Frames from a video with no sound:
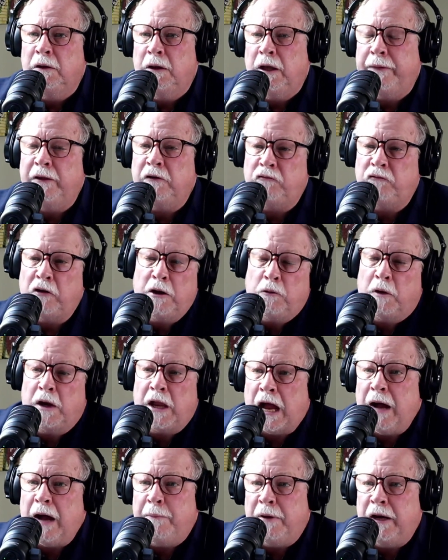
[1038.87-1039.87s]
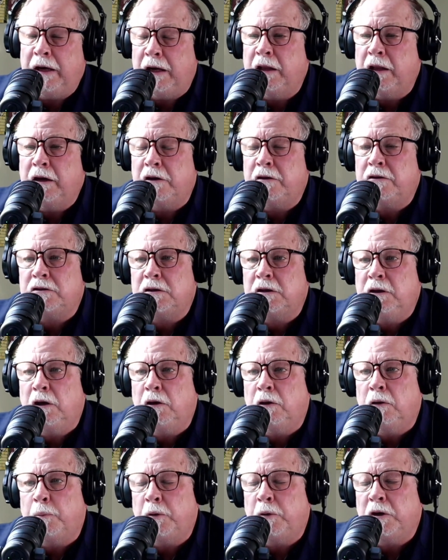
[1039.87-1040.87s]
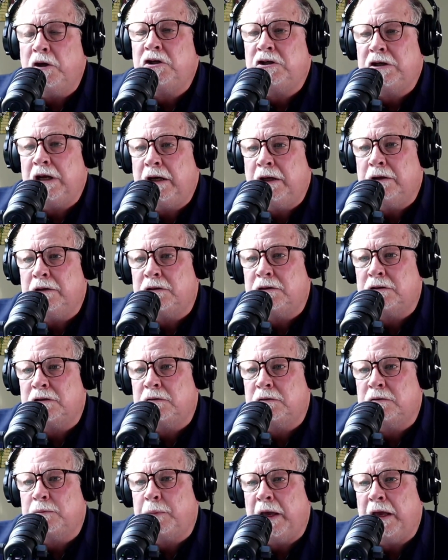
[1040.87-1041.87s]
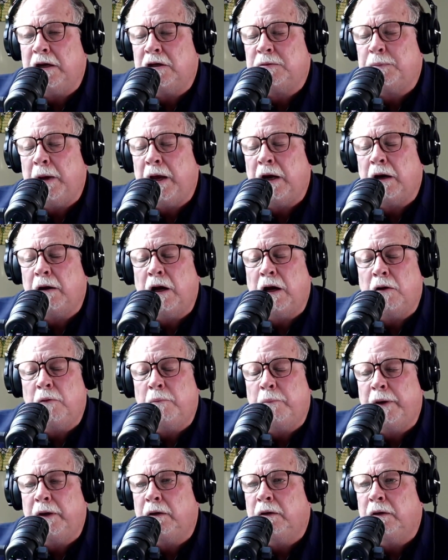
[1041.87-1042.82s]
They tried to accommodate and appreciate his Spanish background, but